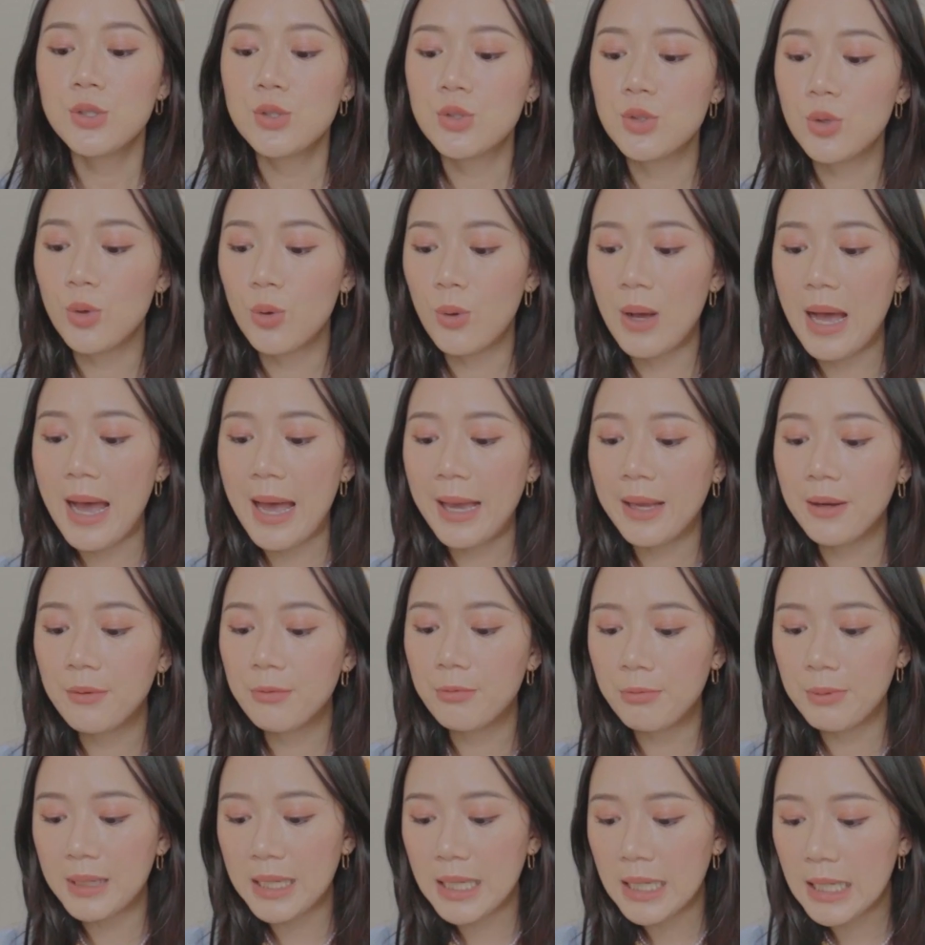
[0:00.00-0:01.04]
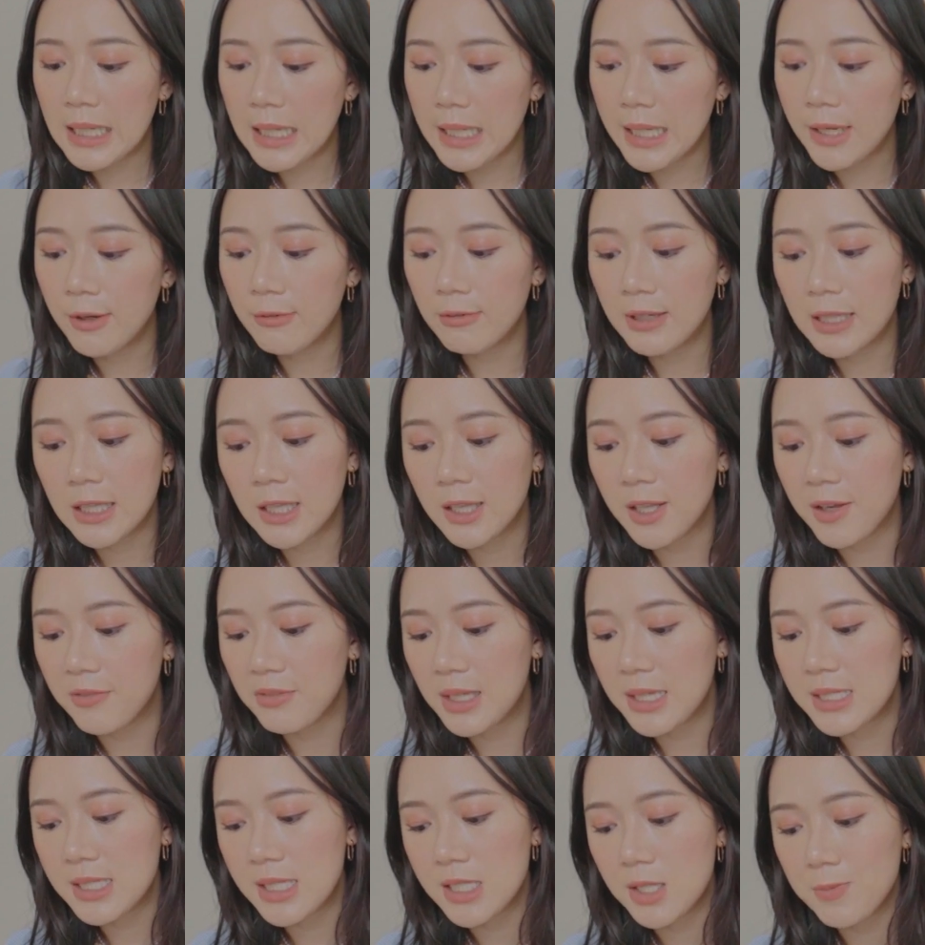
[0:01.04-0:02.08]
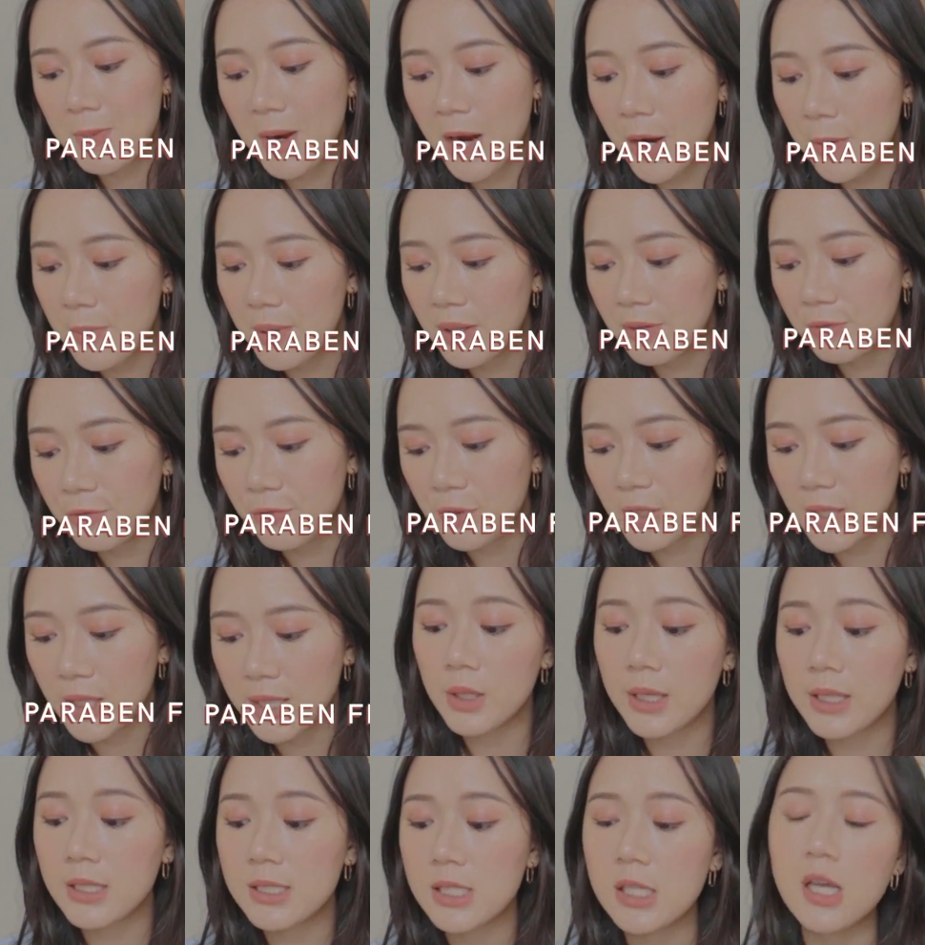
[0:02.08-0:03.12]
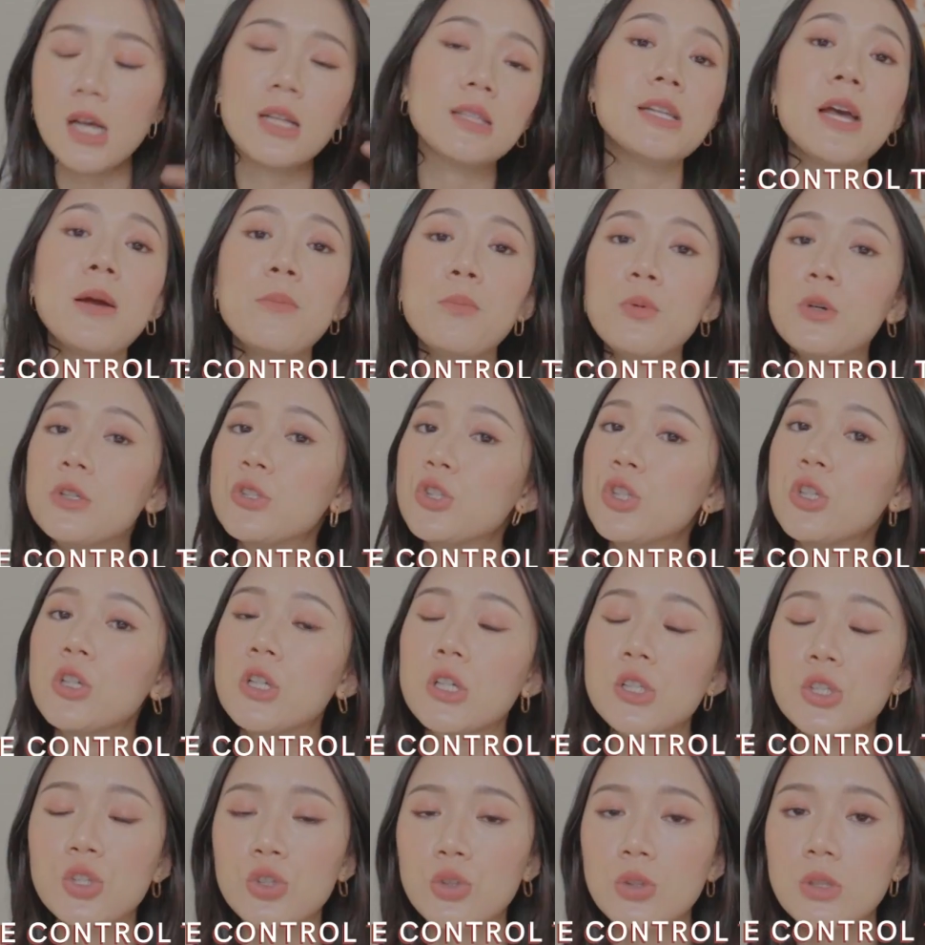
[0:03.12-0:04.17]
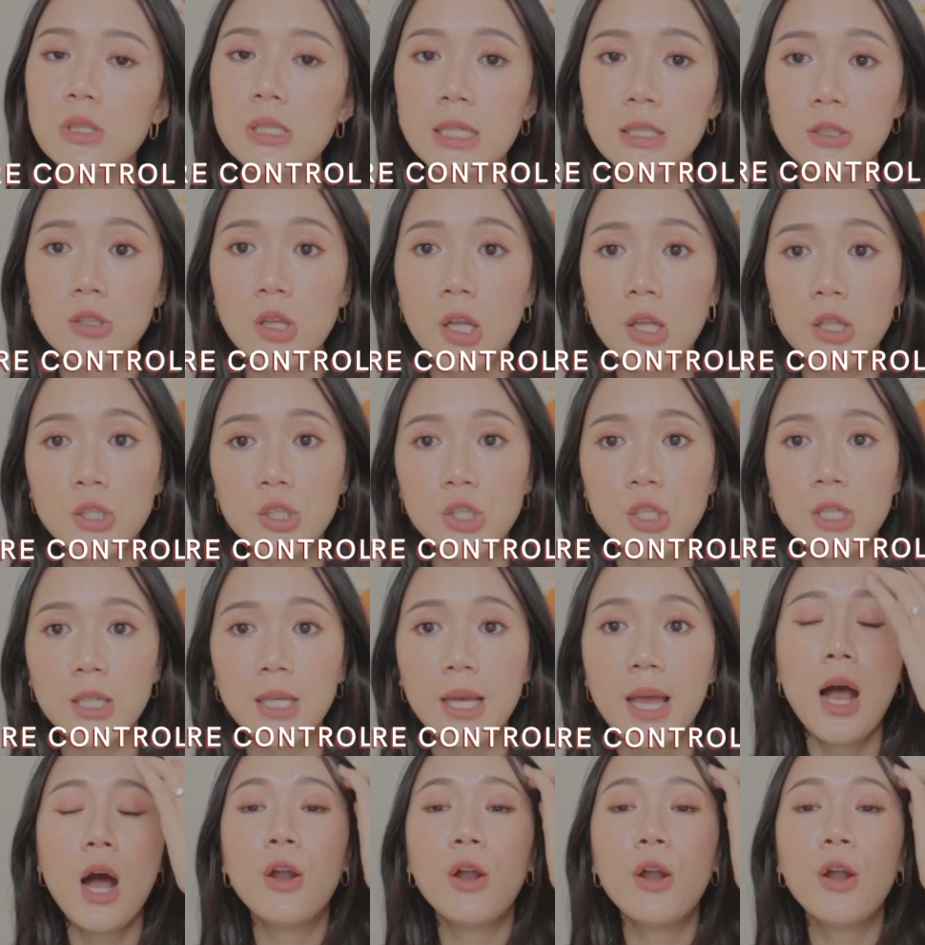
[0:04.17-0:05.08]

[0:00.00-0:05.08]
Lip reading: So I really, really love this. It's paraben-free. It's got temperature control technology.